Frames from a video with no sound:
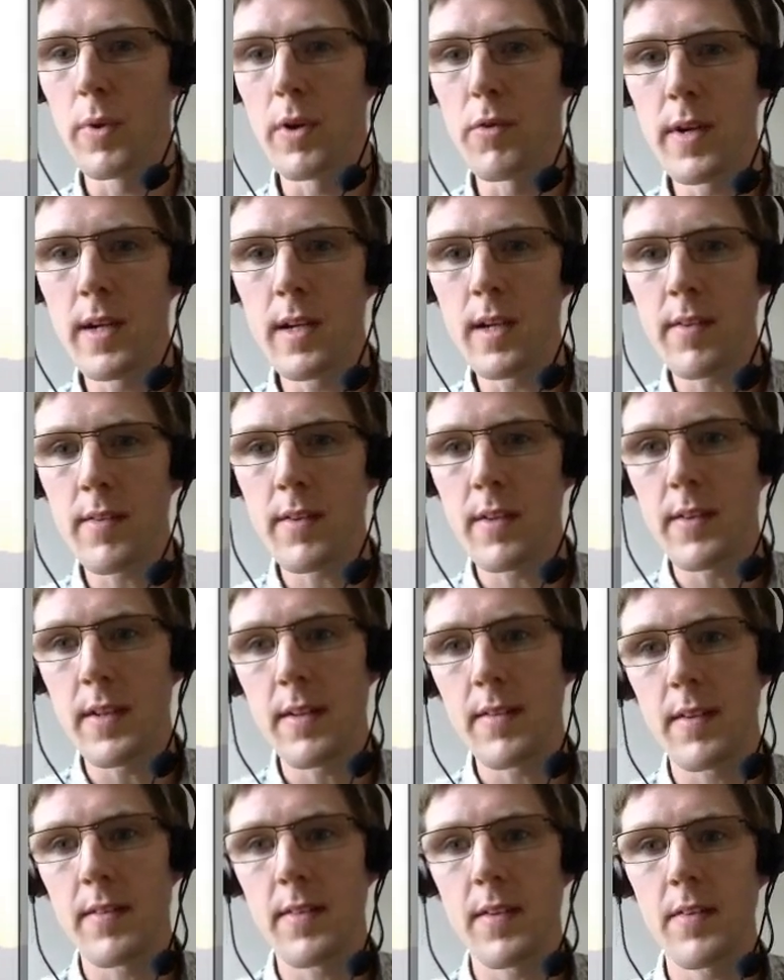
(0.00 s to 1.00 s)
We realized that
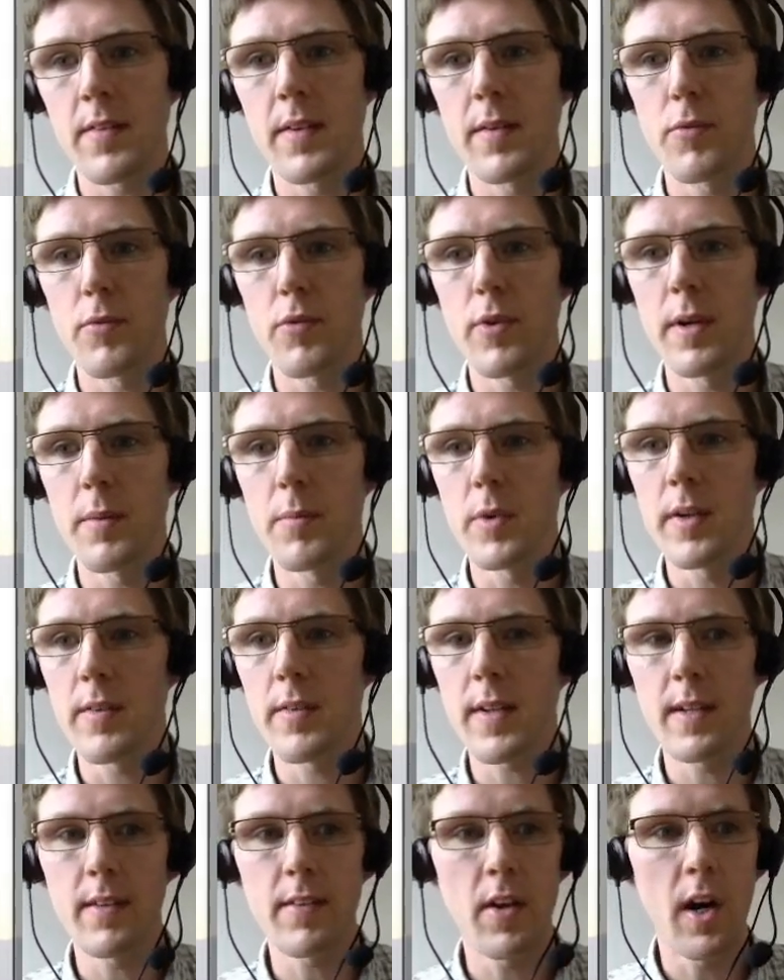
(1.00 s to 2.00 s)
these existing
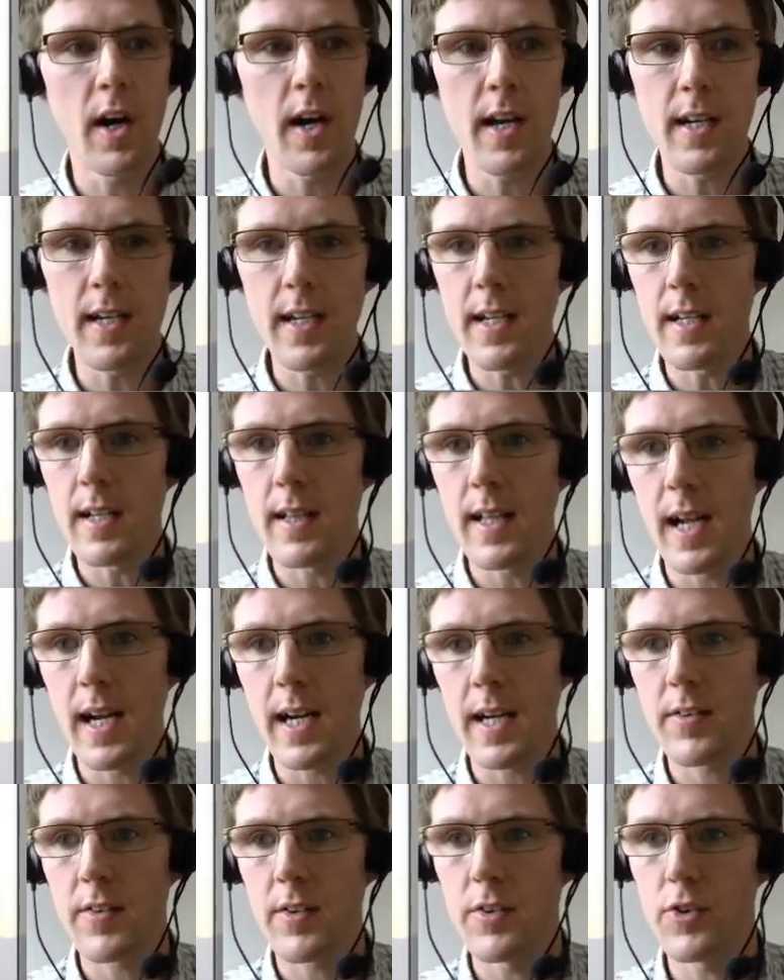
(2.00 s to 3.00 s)
frameworks entirely
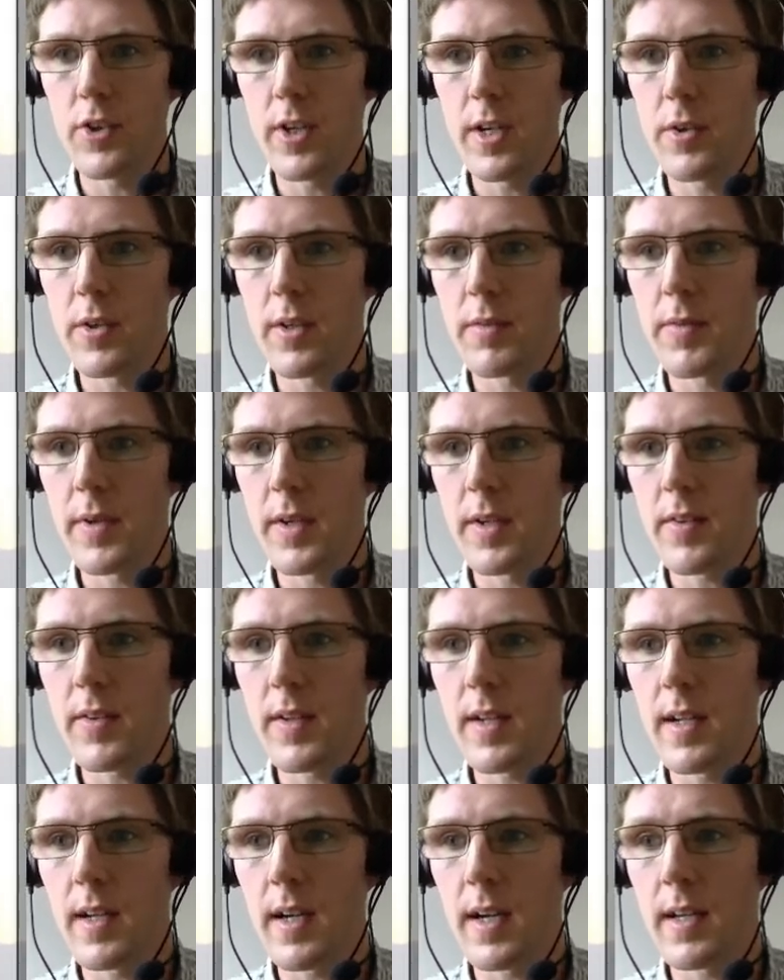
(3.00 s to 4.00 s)
lacked
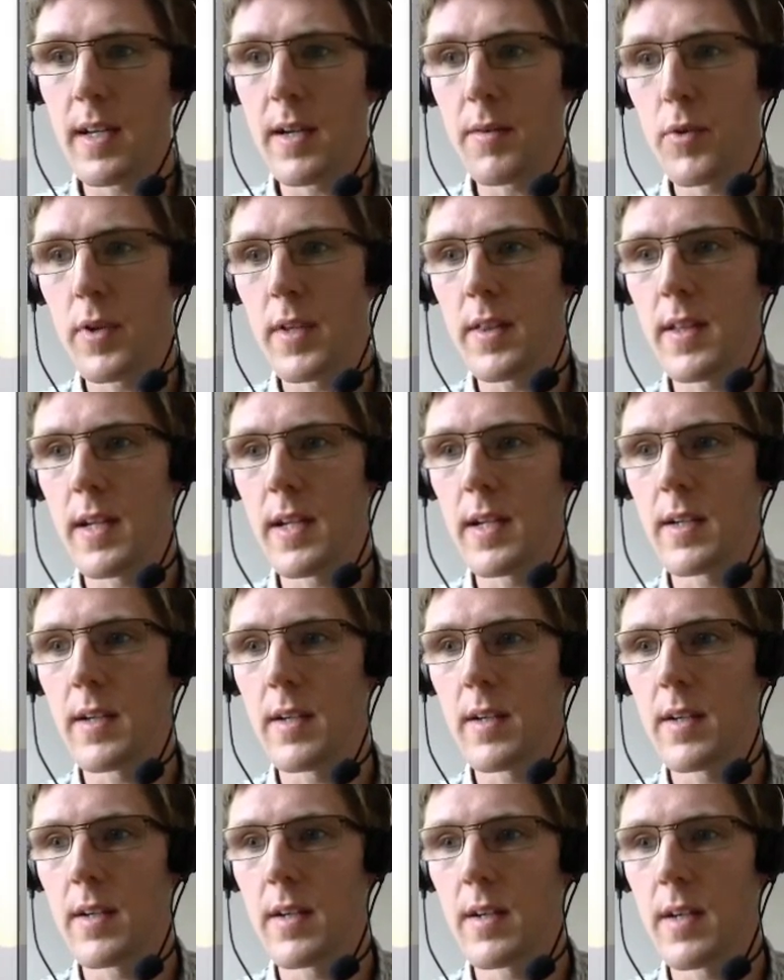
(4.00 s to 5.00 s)
geodiversity and everything
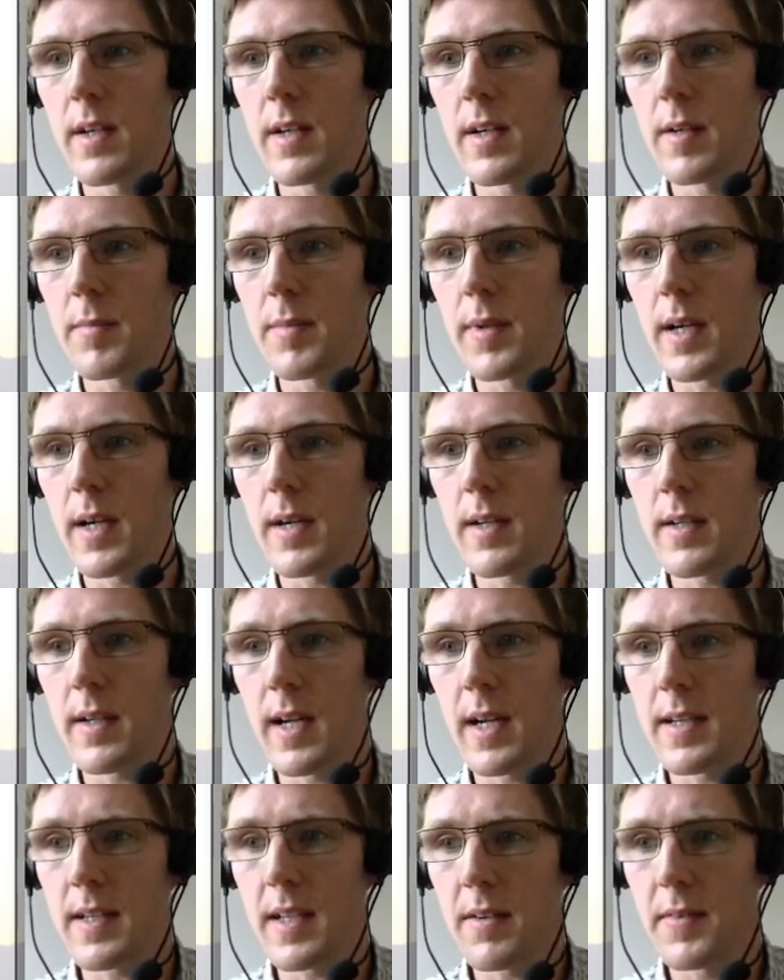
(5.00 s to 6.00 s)

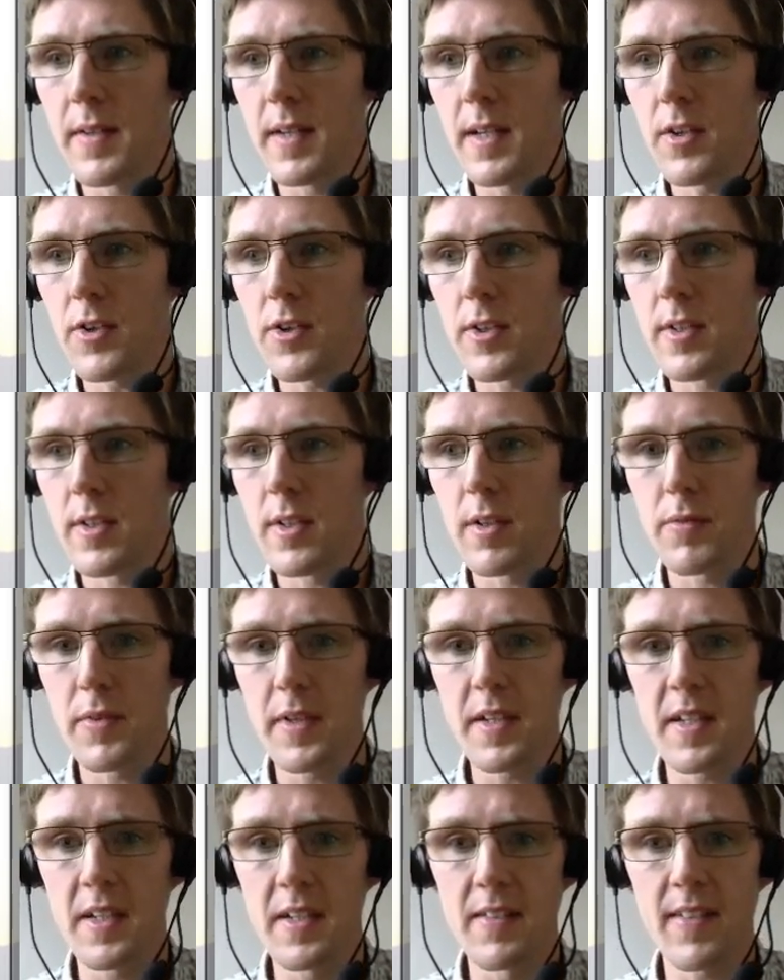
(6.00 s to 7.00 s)
our definition of
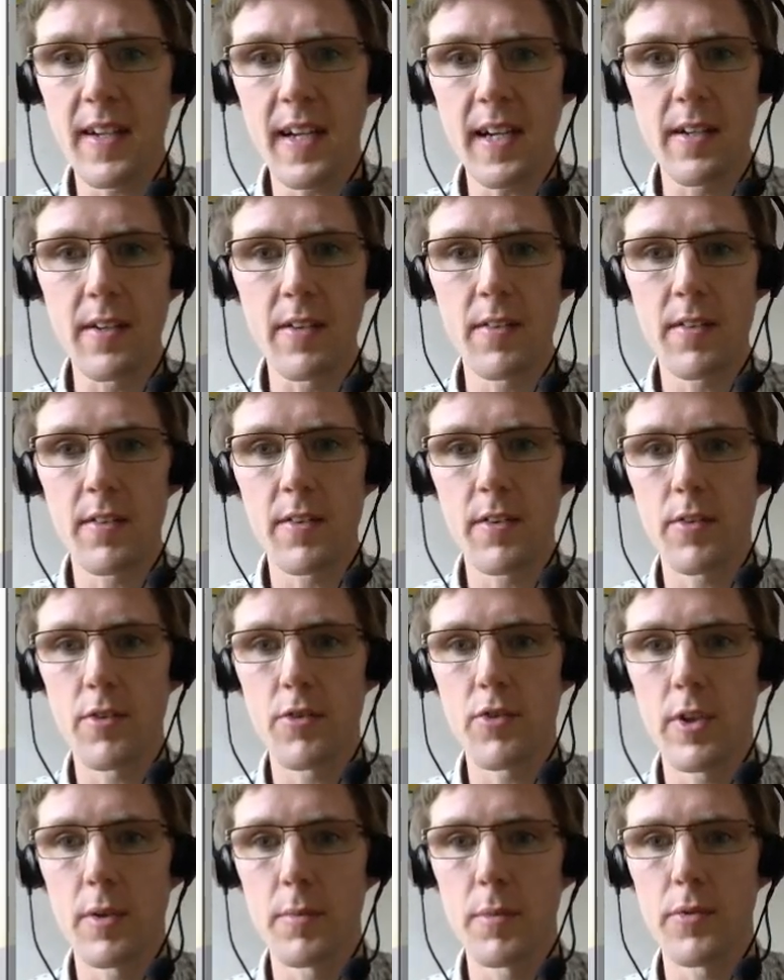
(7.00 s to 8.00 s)
it contains, this is
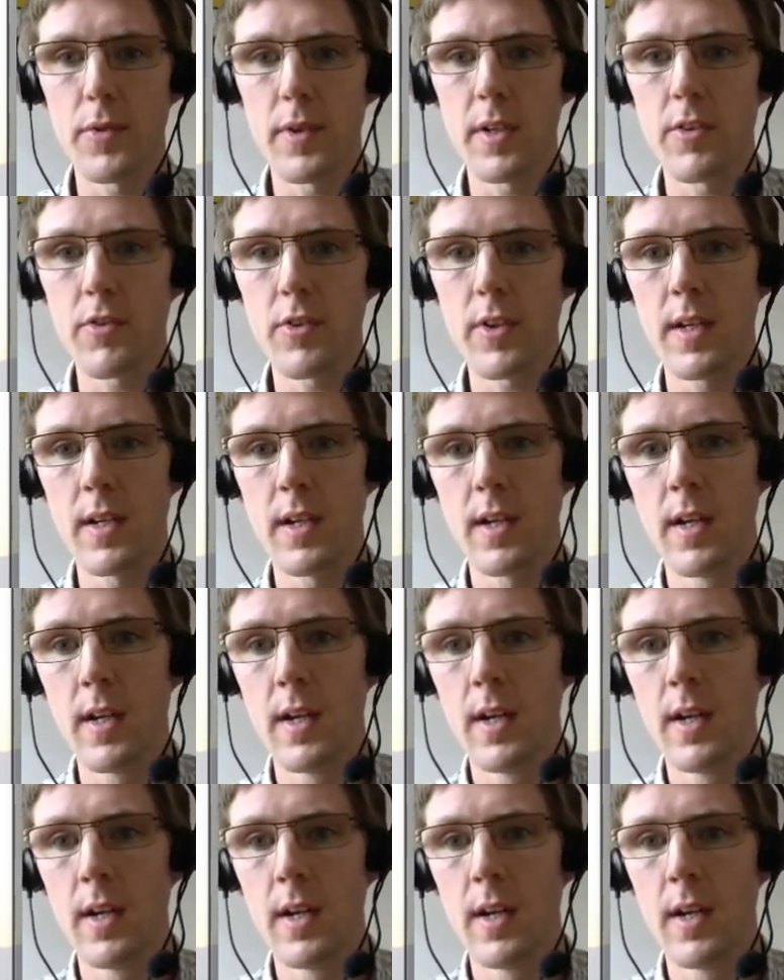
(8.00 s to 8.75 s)
geomorphology.